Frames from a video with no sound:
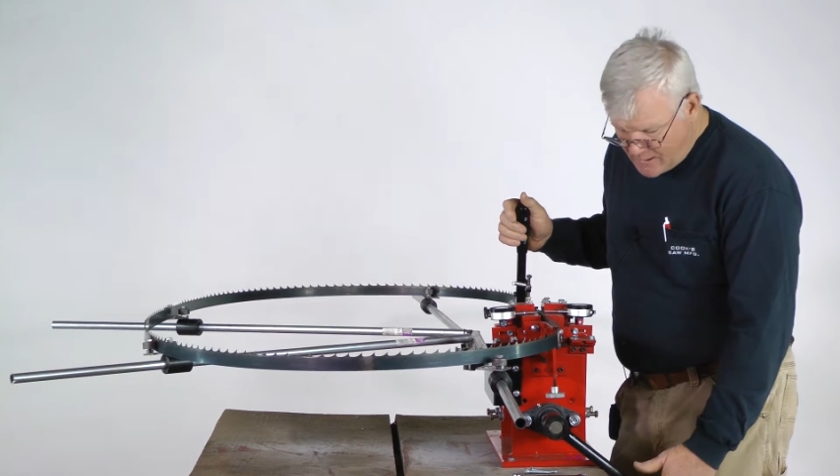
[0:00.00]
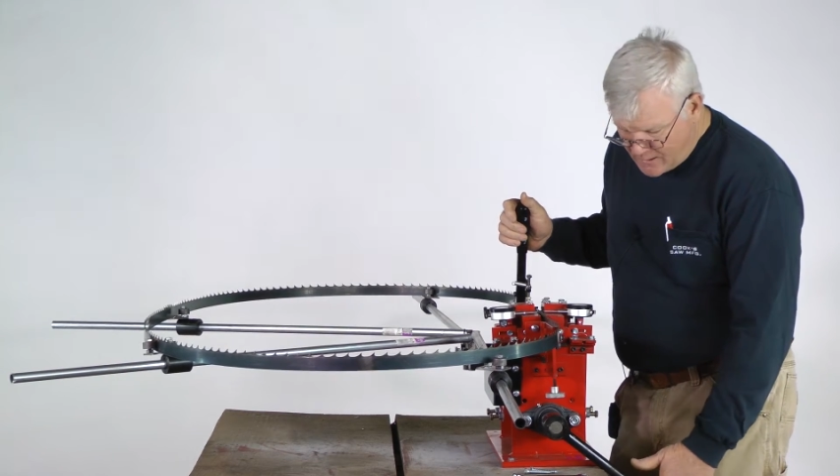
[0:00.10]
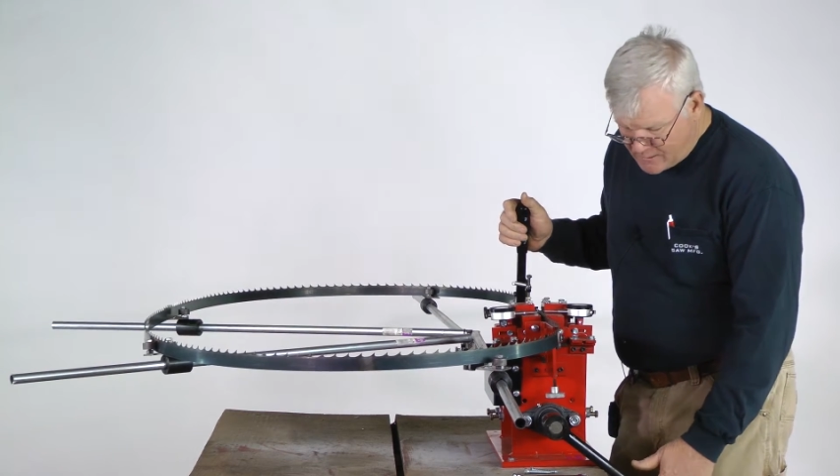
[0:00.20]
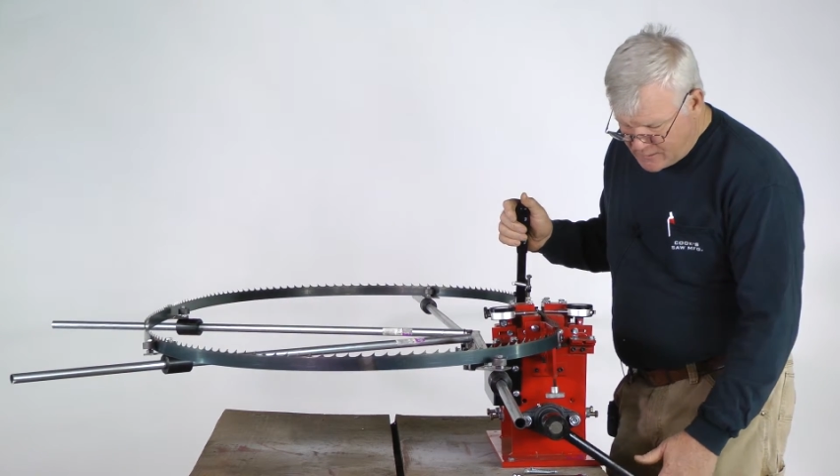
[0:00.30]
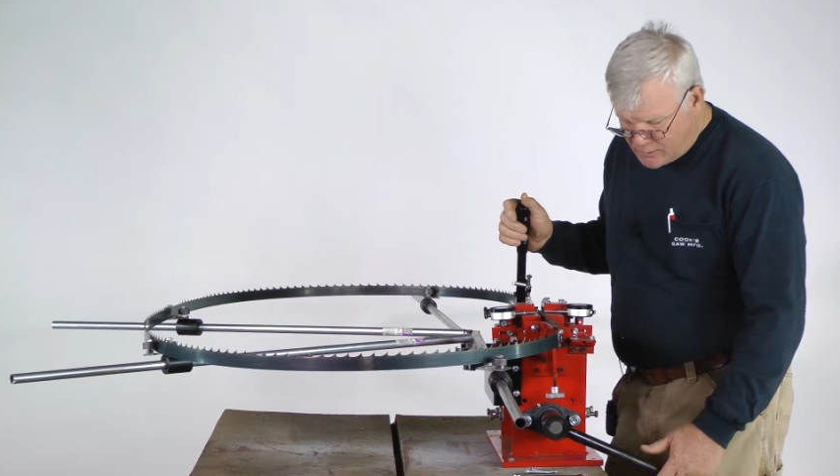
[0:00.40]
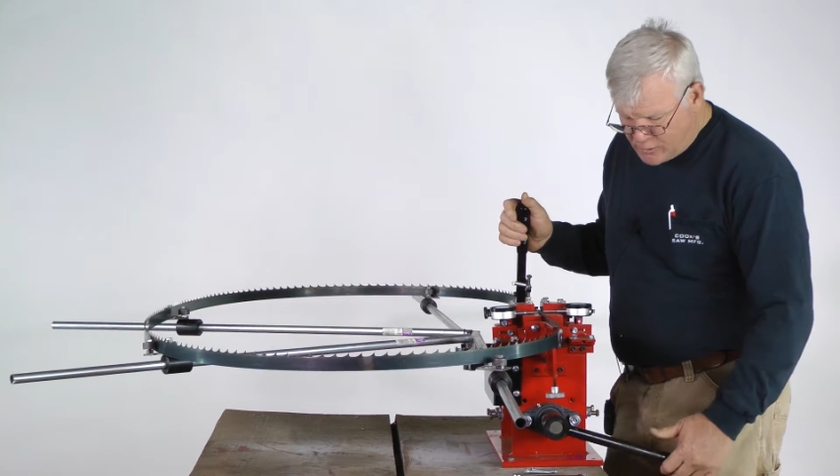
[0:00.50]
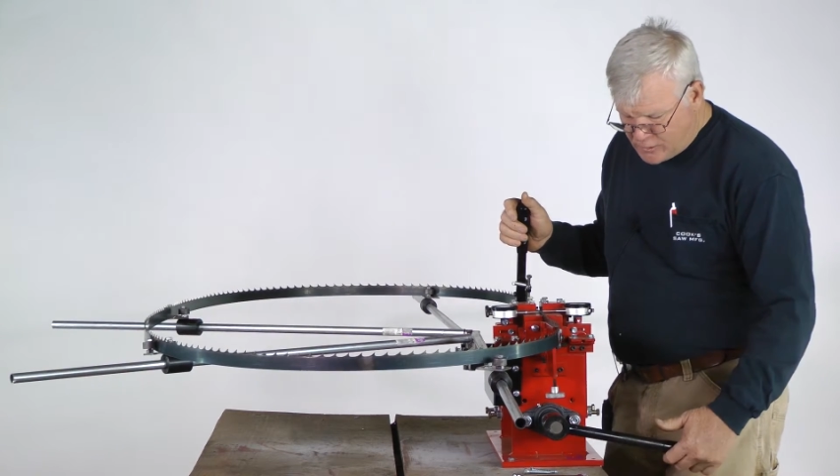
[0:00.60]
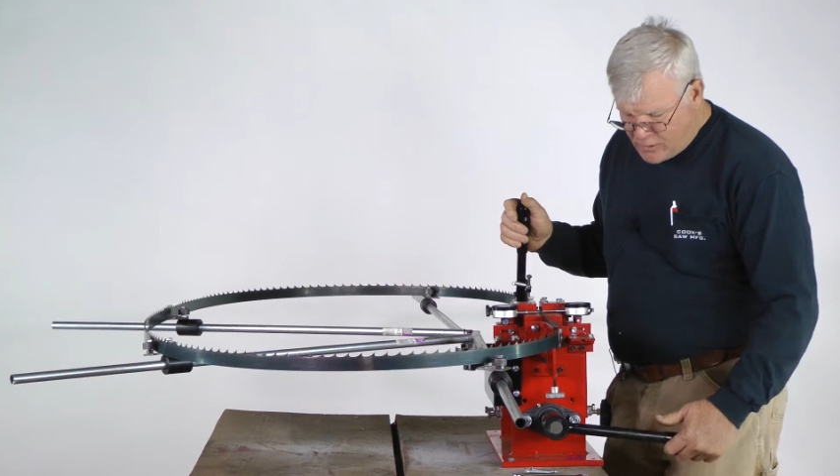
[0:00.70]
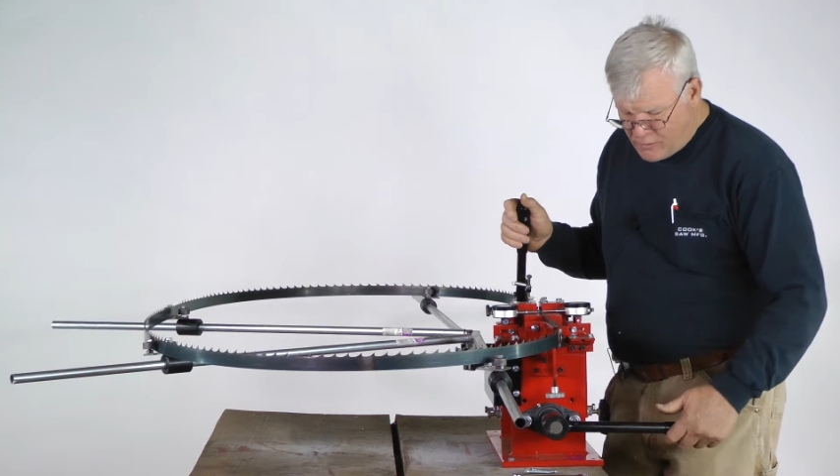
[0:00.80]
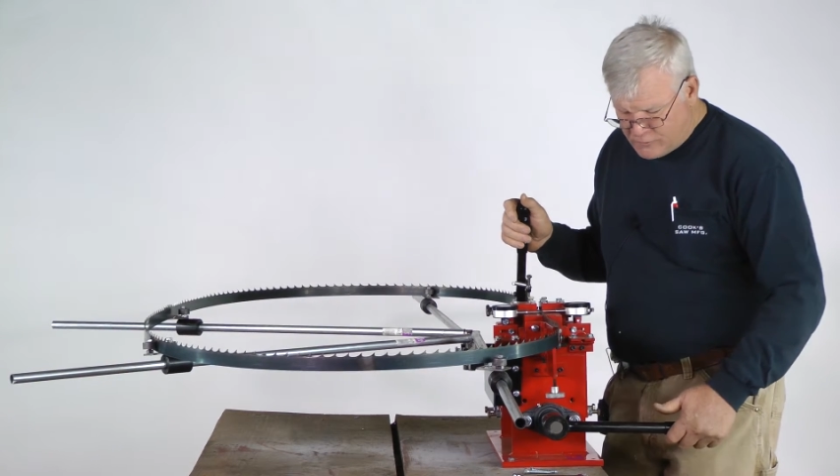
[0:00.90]
And, and you
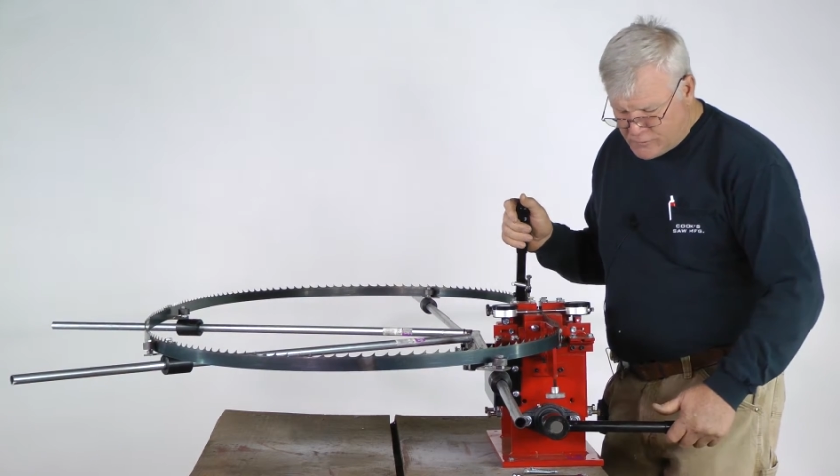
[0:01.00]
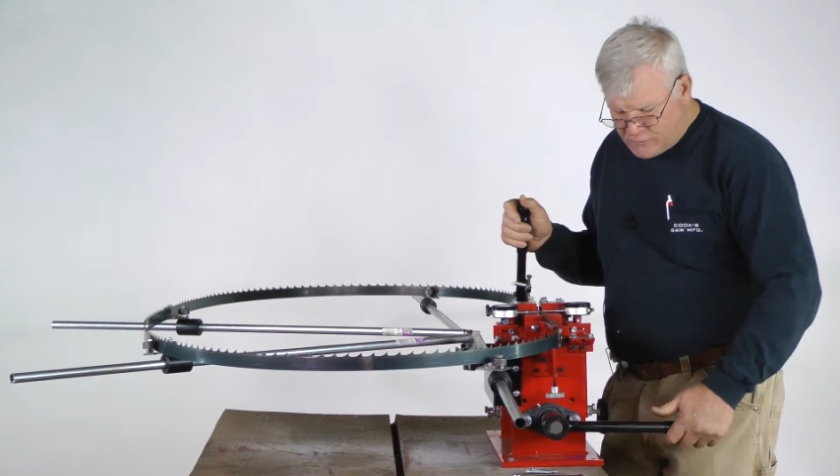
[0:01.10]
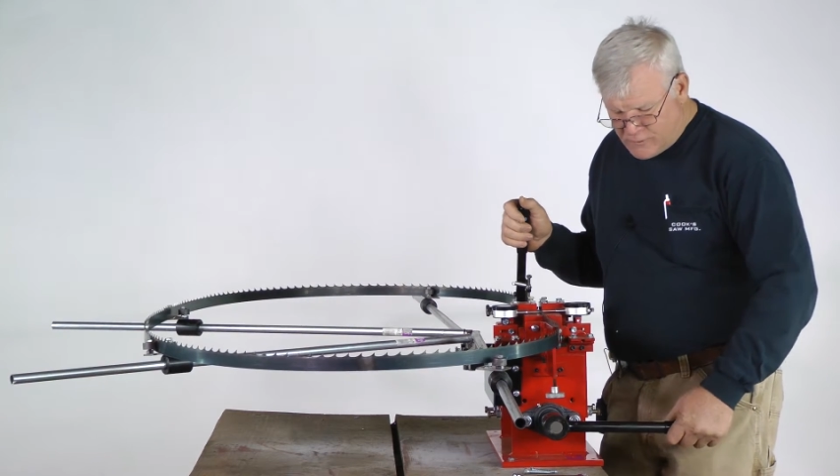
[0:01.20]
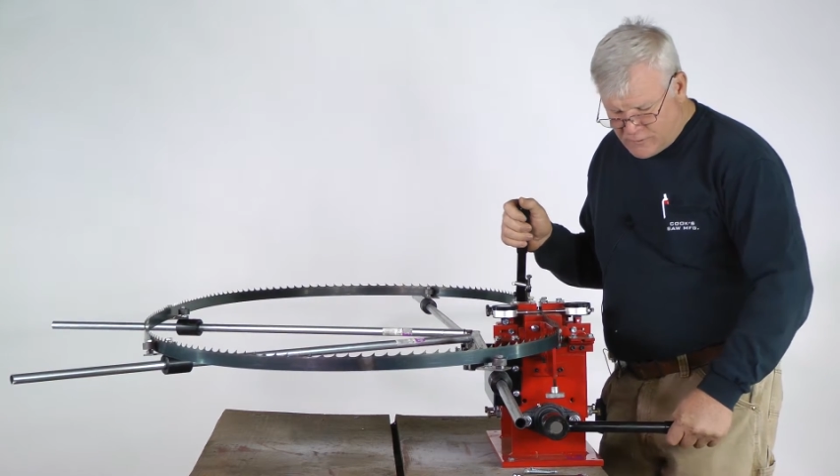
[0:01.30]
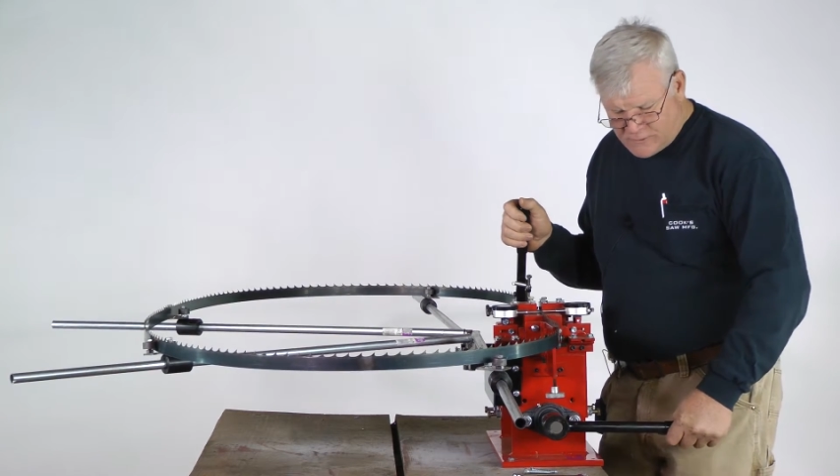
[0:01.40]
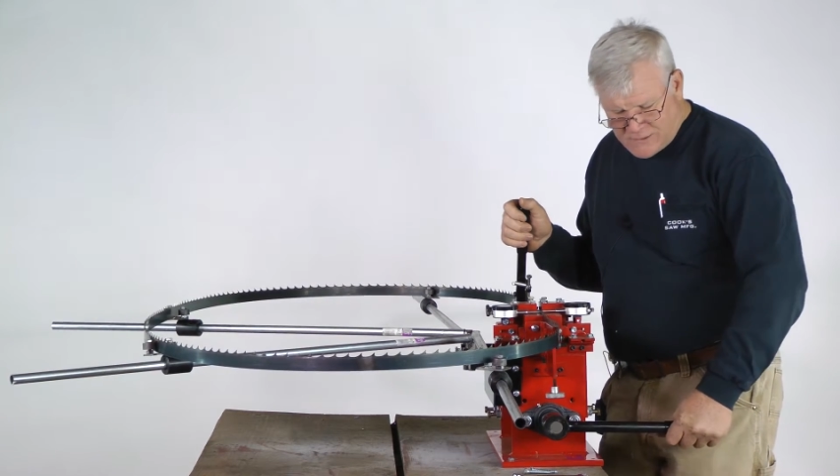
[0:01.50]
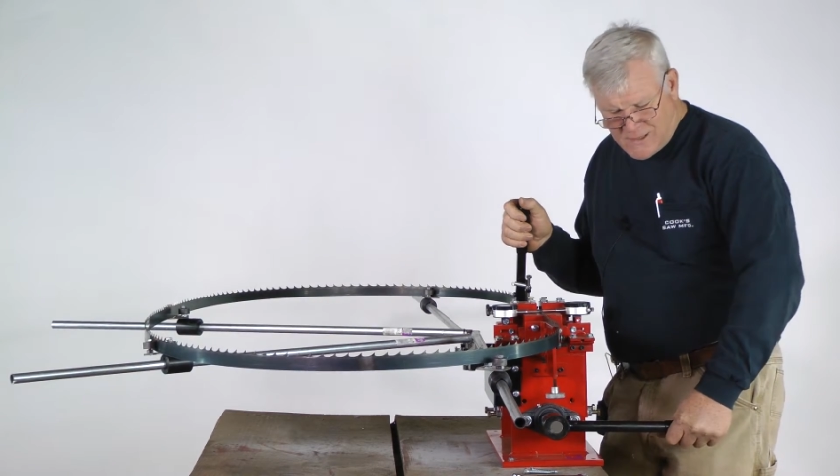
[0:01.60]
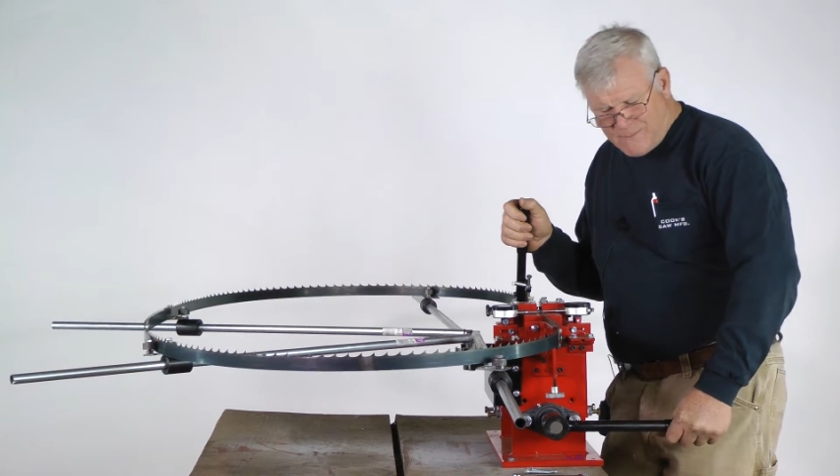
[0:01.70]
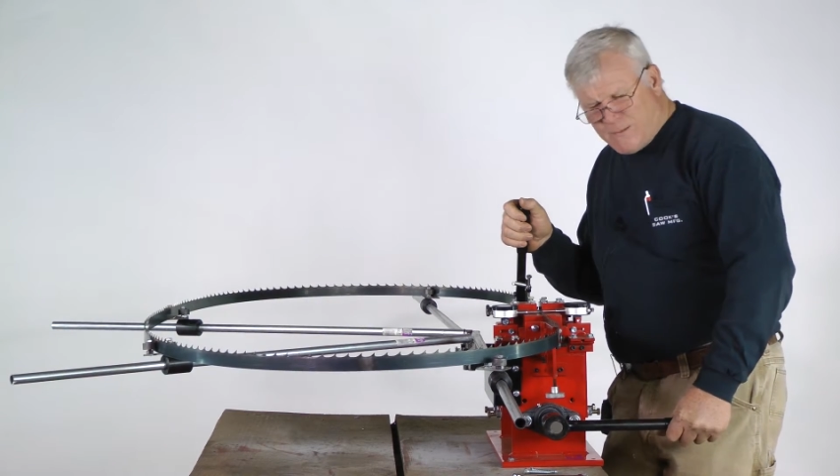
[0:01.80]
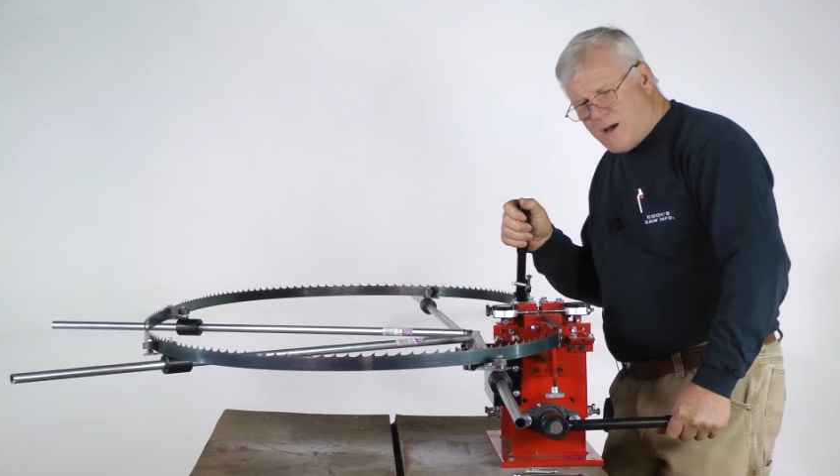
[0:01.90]
can also notice
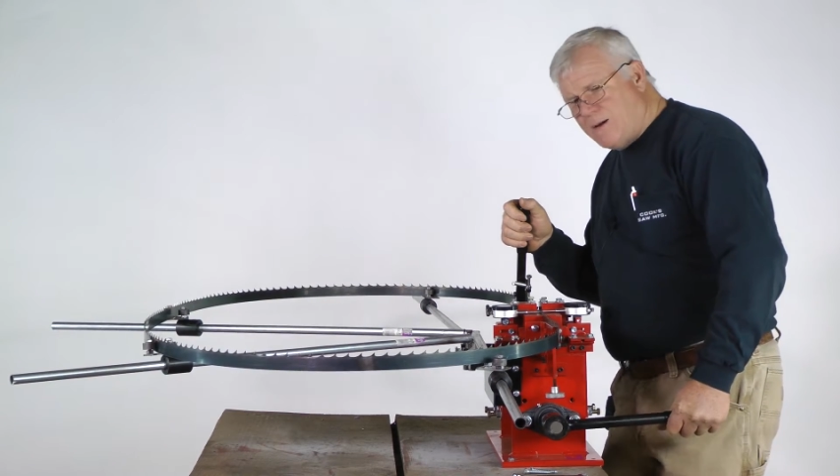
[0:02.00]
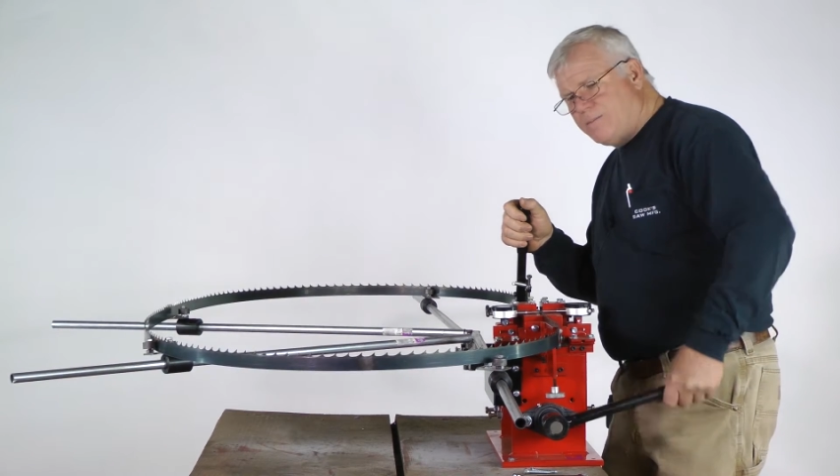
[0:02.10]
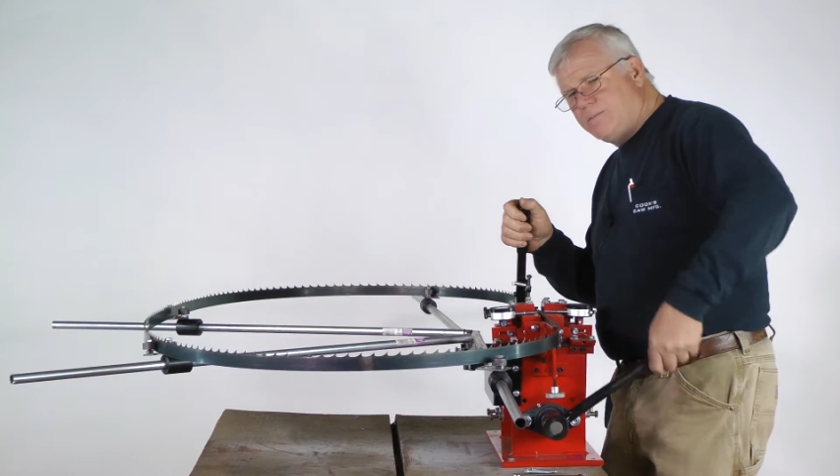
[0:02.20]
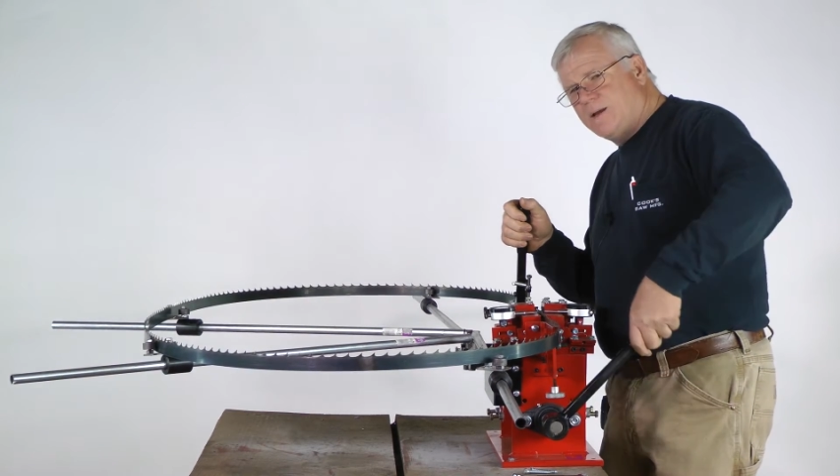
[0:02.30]
that I'm not,